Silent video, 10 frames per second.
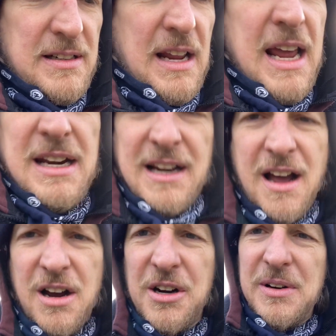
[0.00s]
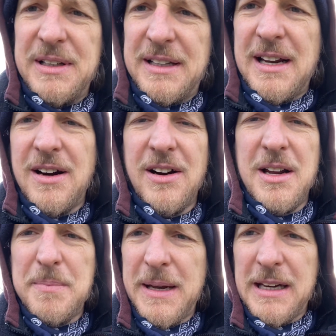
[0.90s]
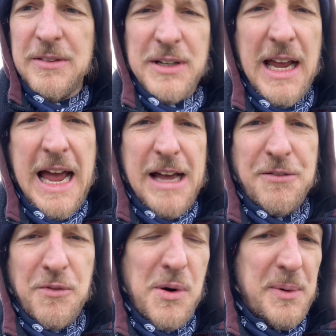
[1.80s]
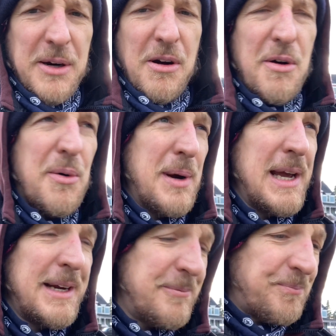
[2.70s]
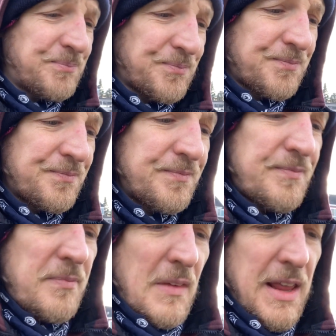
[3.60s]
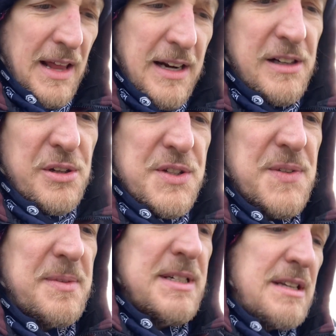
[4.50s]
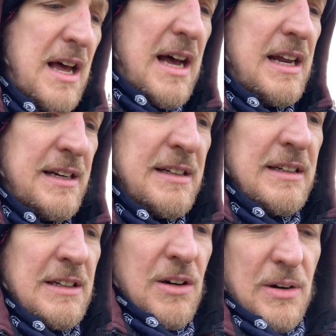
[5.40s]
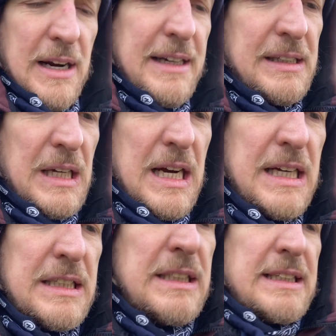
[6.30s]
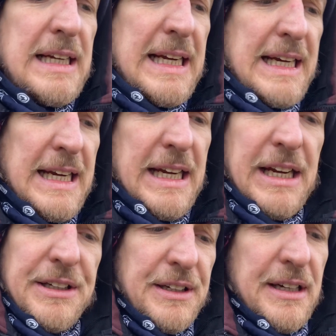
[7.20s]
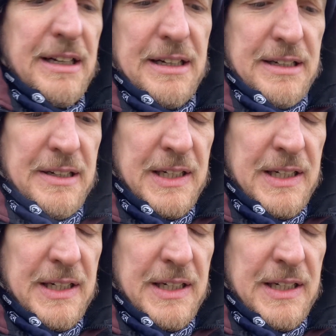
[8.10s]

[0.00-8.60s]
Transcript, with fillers: ending hunger in the area by giving half of what we grow away. And that includes from this lot or any lot. And, uh,